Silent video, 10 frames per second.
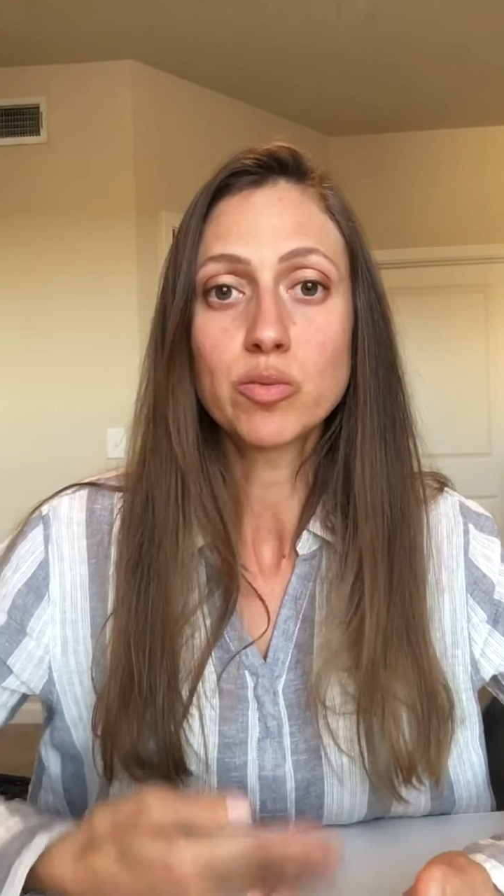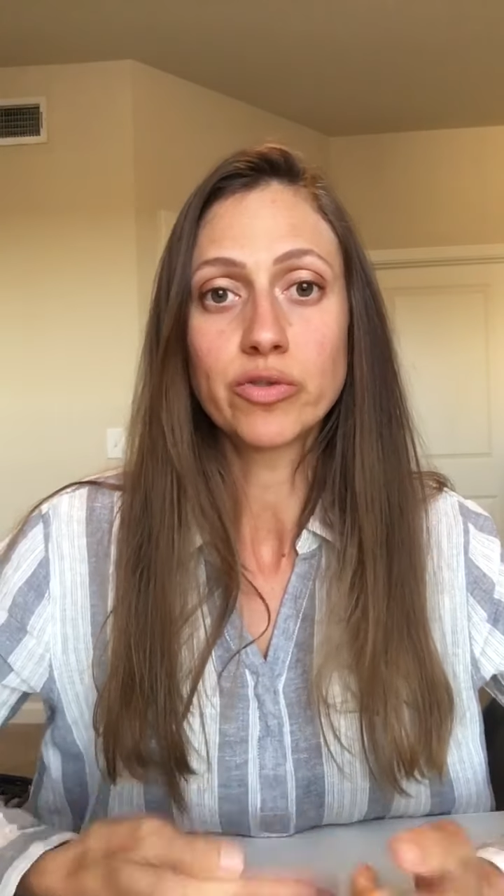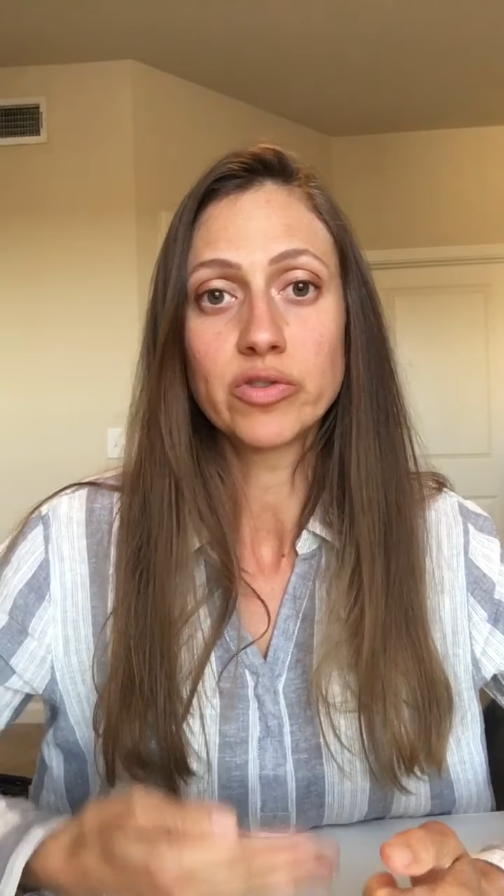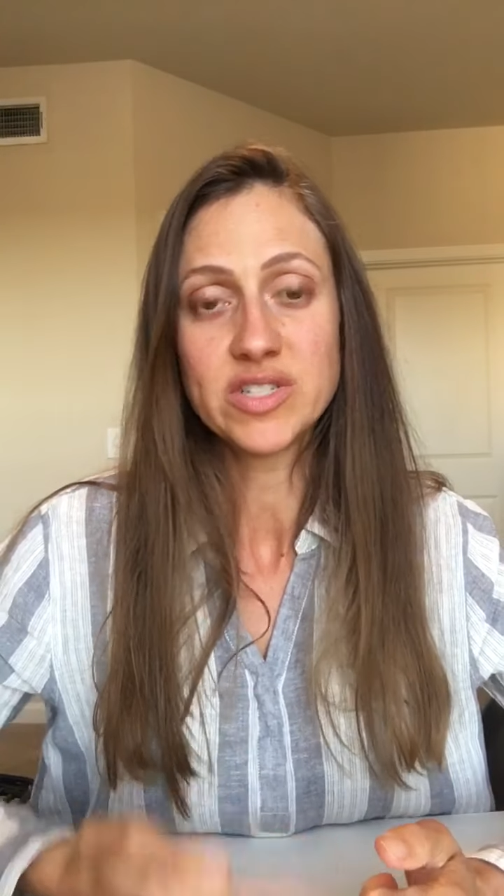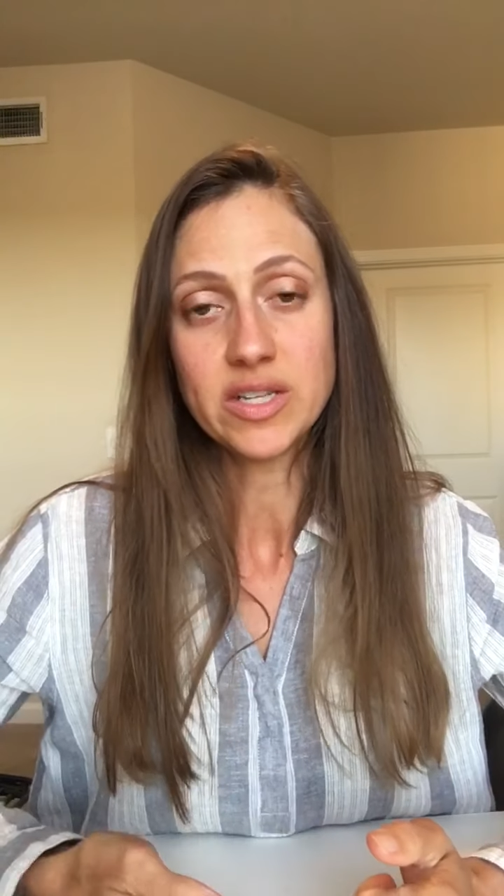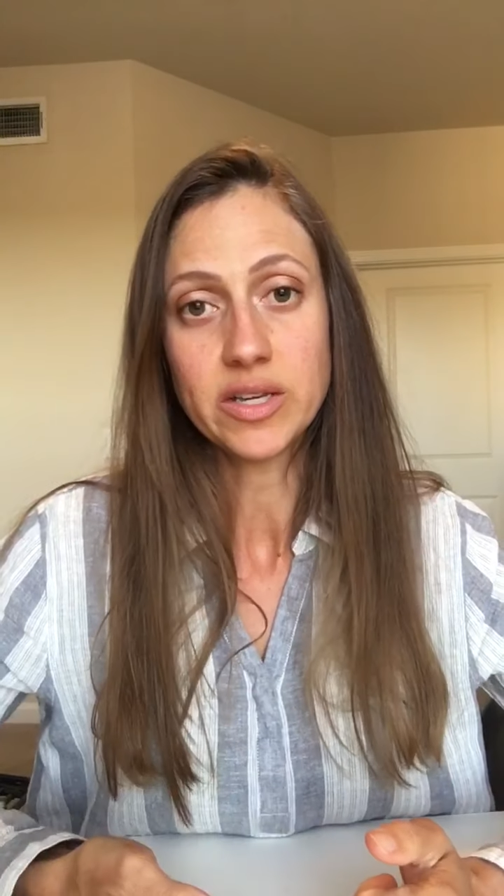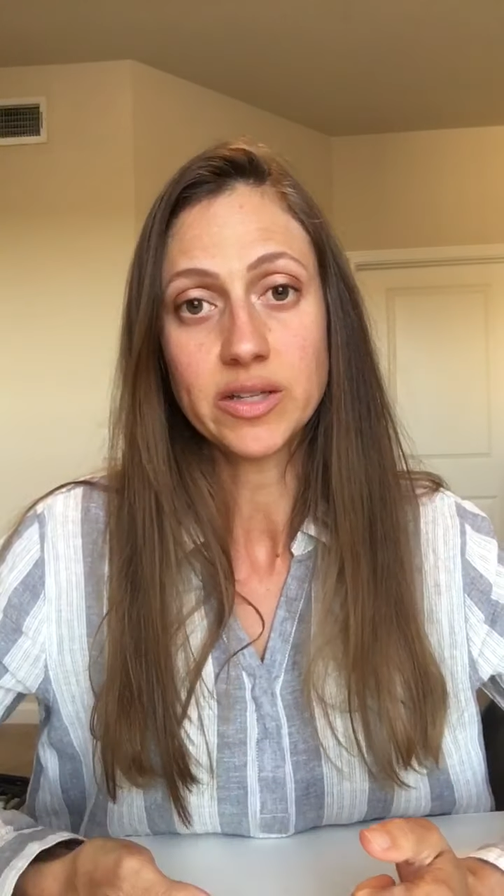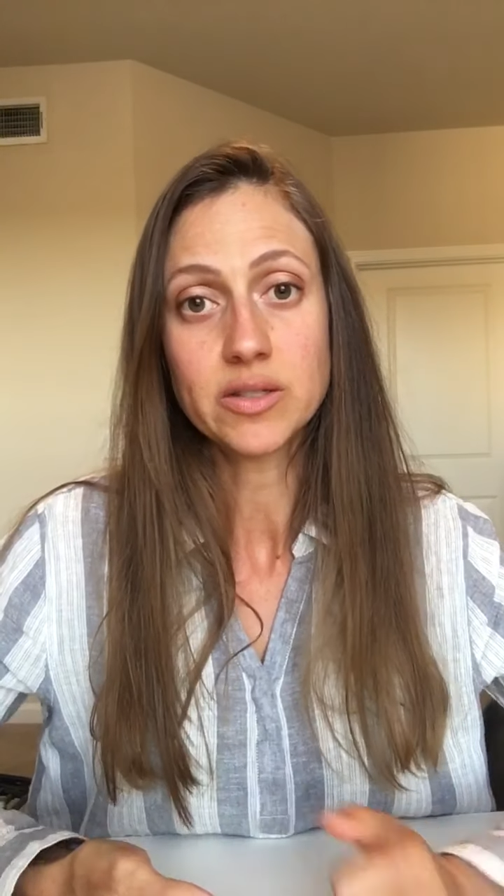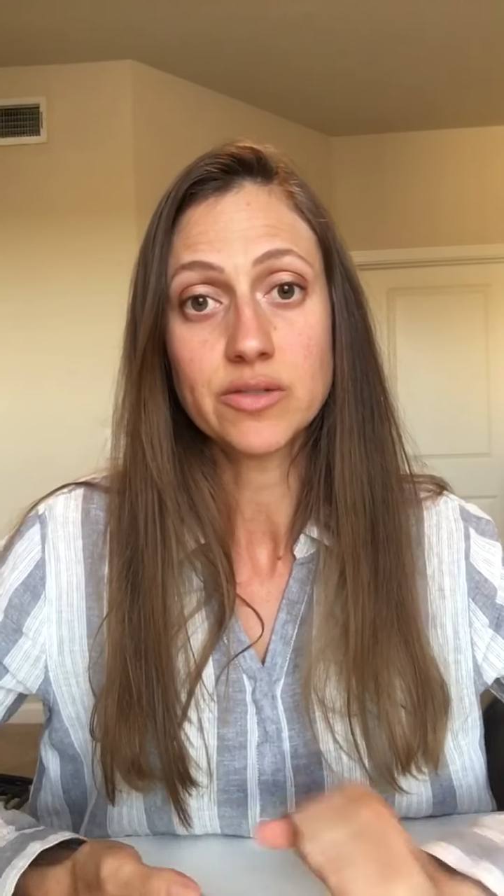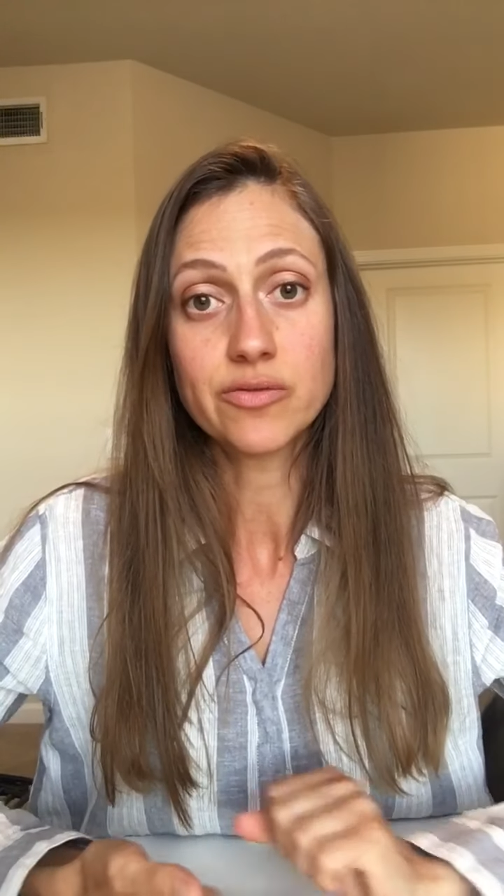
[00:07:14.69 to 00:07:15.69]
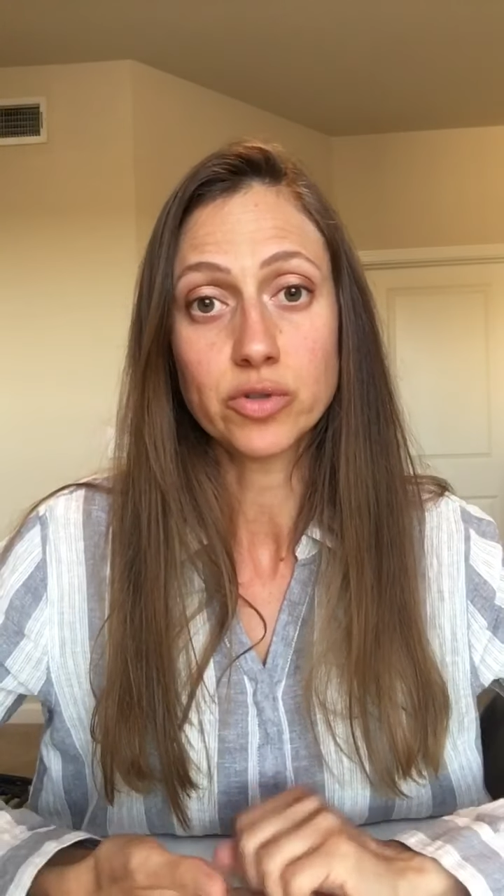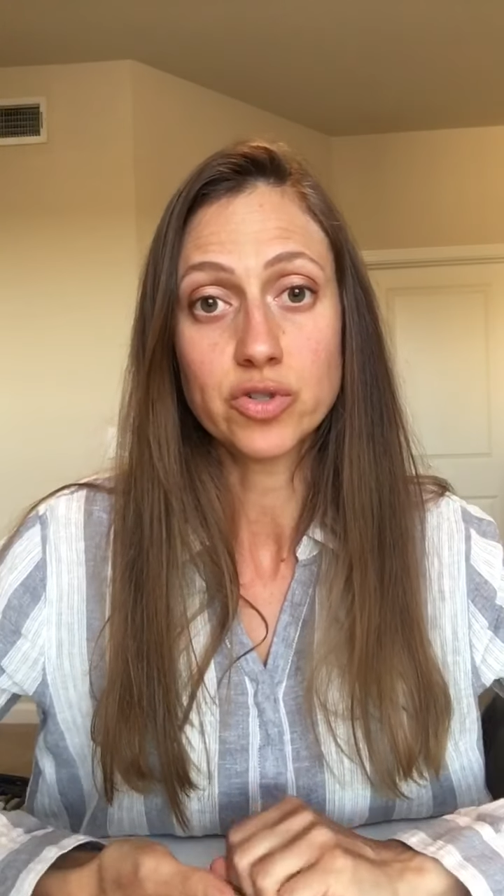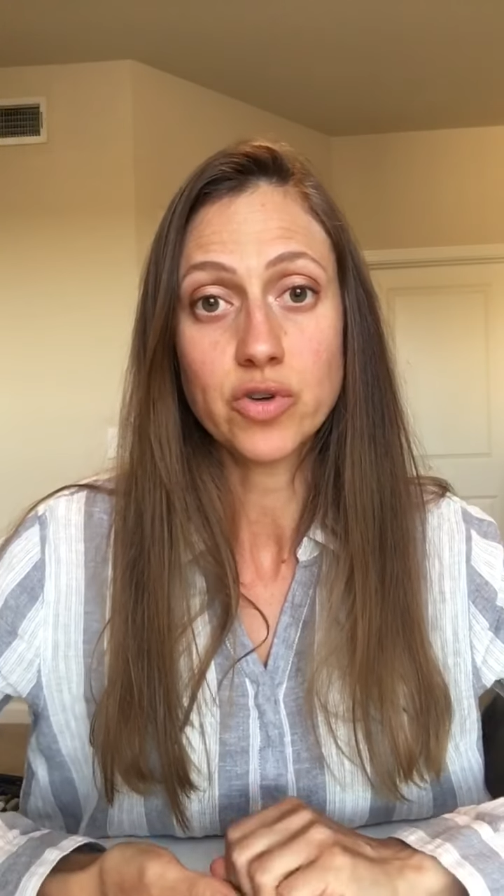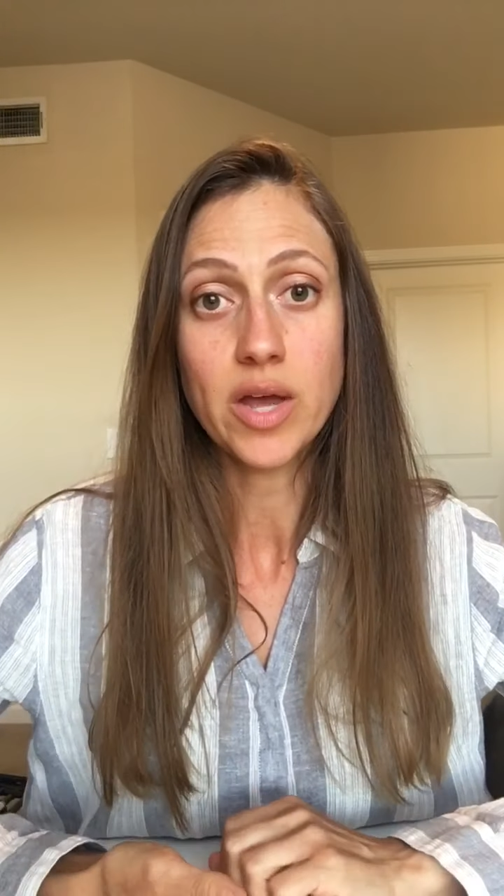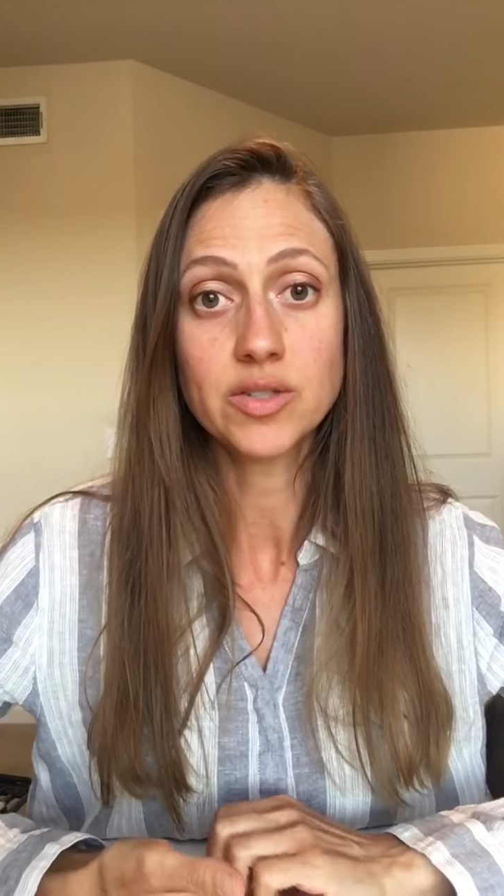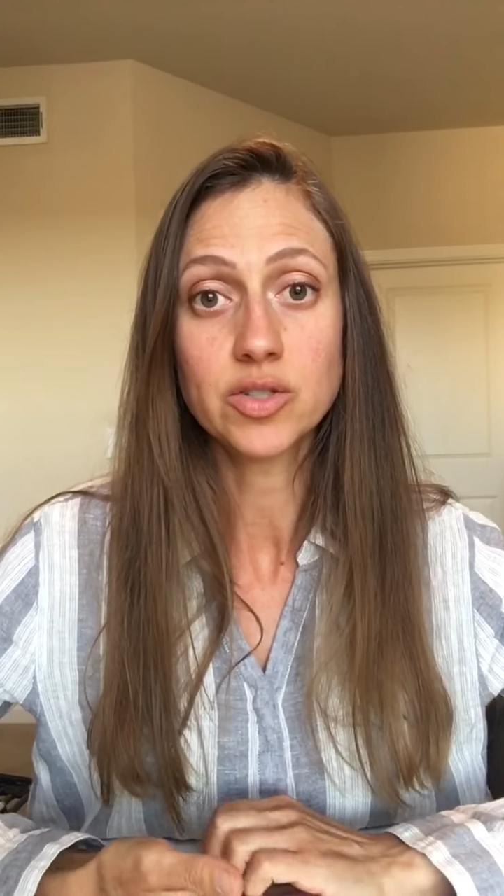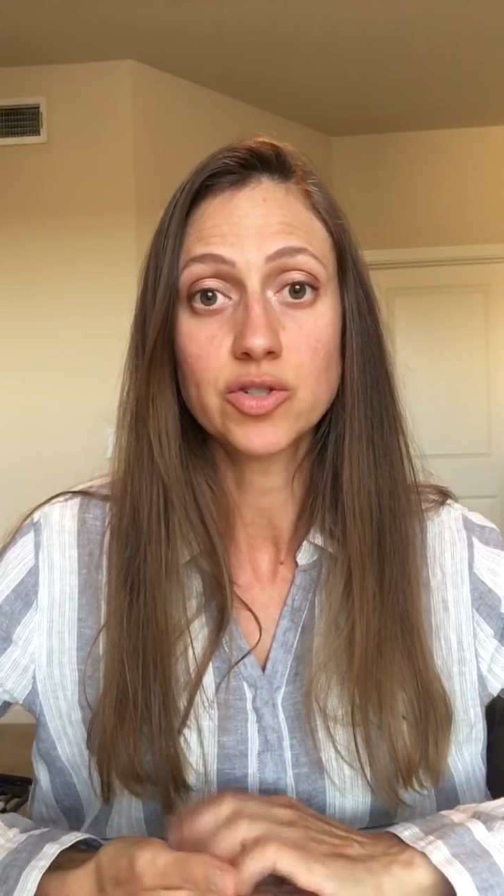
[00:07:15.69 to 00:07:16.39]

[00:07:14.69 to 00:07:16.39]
more resilience for stress.